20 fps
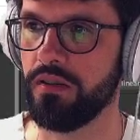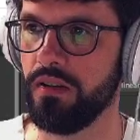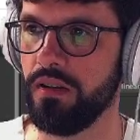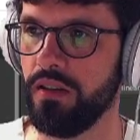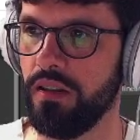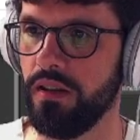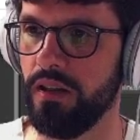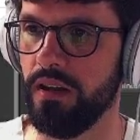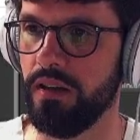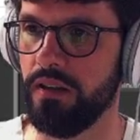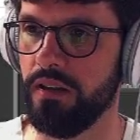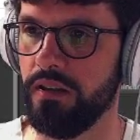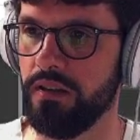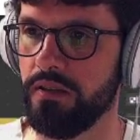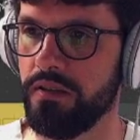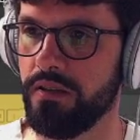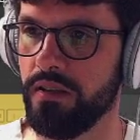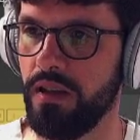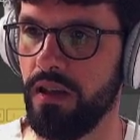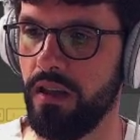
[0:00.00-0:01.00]
there
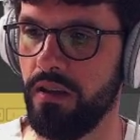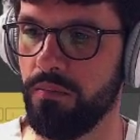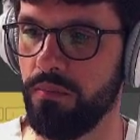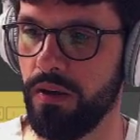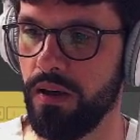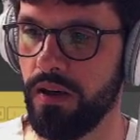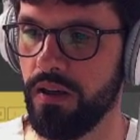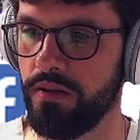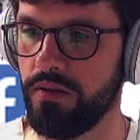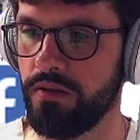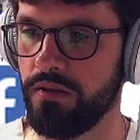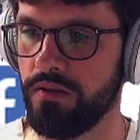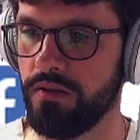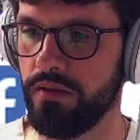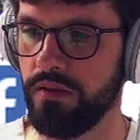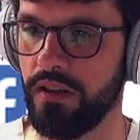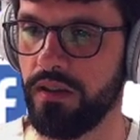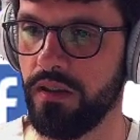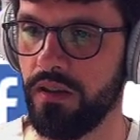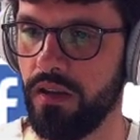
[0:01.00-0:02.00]
is a patch
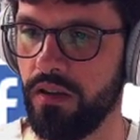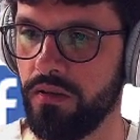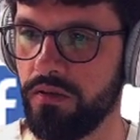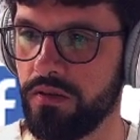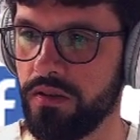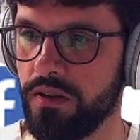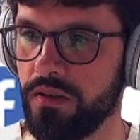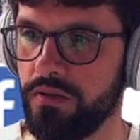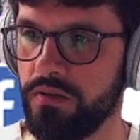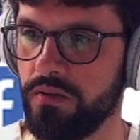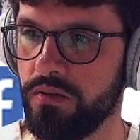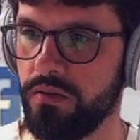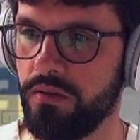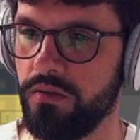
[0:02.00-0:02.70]
that allows us